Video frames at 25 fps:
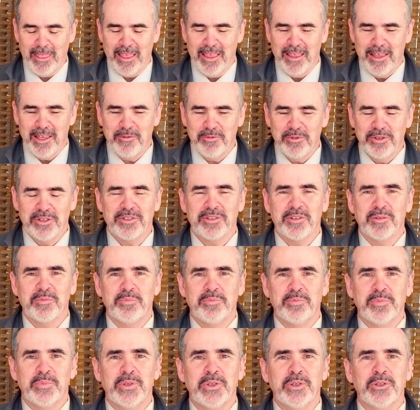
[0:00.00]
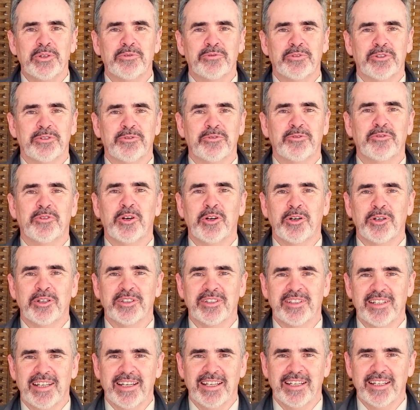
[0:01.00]
It was a beautiful
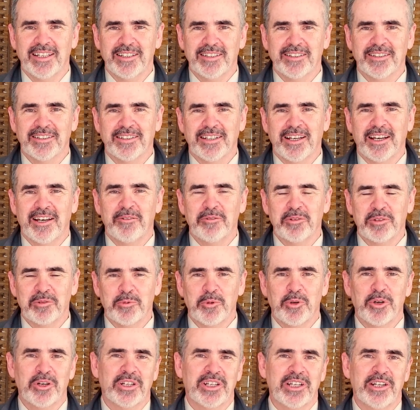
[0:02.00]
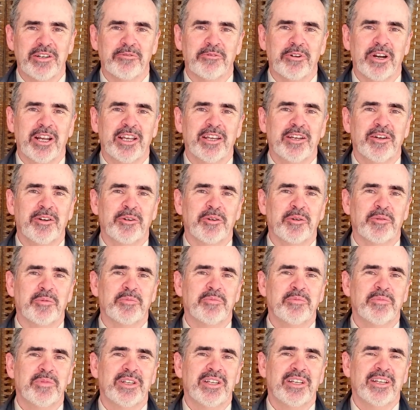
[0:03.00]
fall day. I was walking Ray
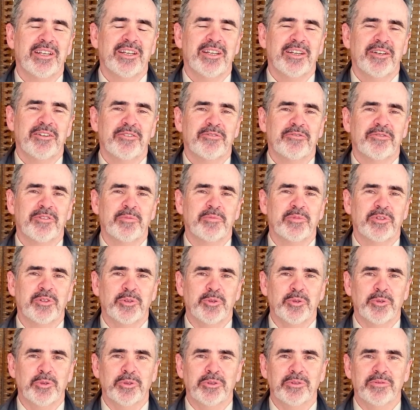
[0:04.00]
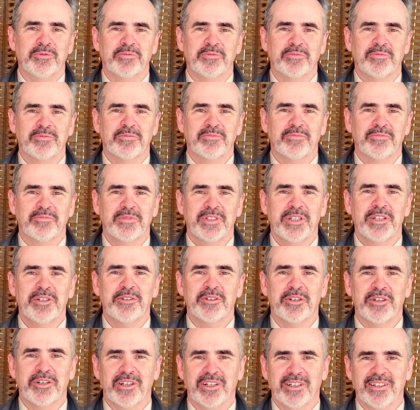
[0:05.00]
home from school,
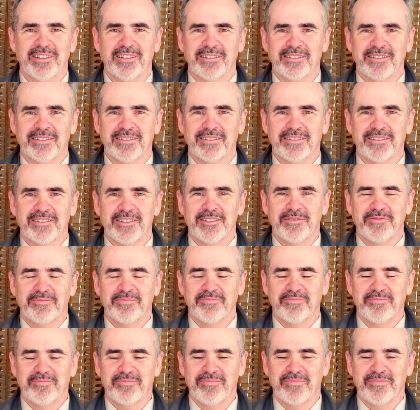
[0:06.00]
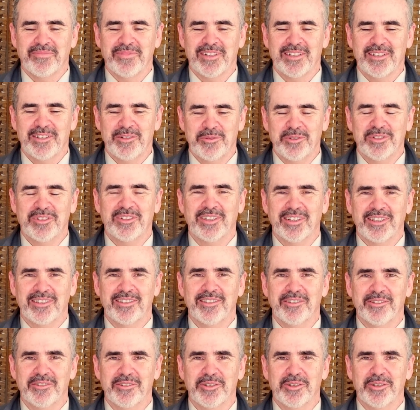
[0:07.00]
kindergarten. She was
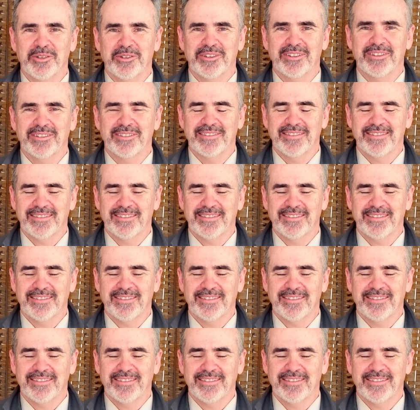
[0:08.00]
6 years old.